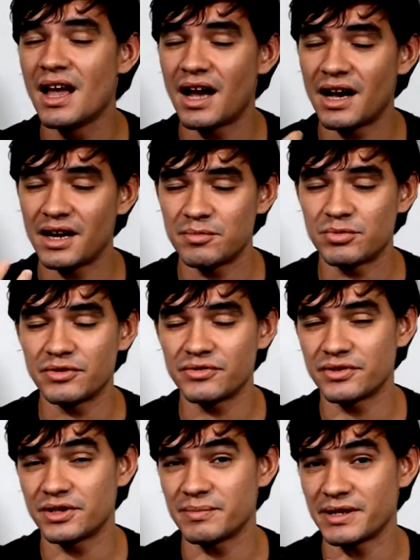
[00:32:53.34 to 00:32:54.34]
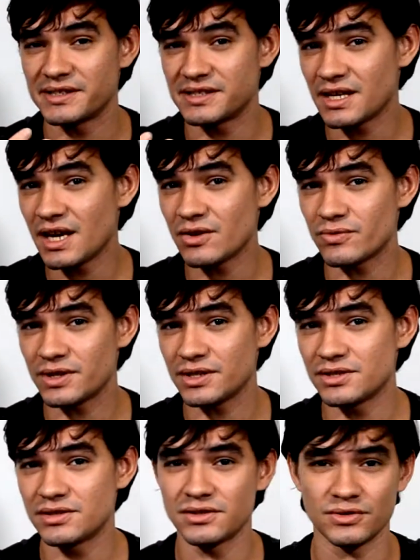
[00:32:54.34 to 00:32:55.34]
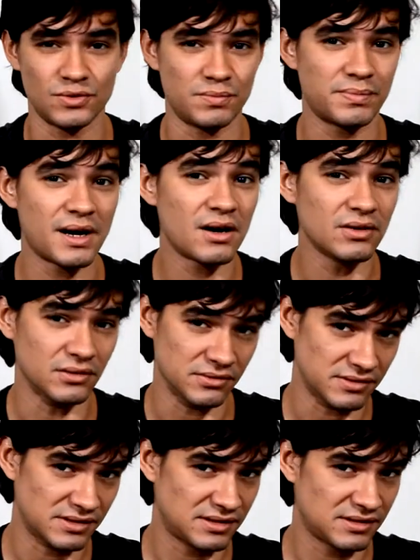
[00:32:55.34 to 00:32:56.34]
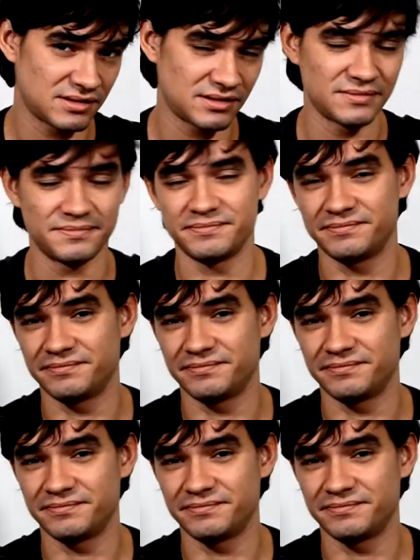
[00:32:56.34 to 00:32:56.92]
I prefer my sandwich to Paulo's.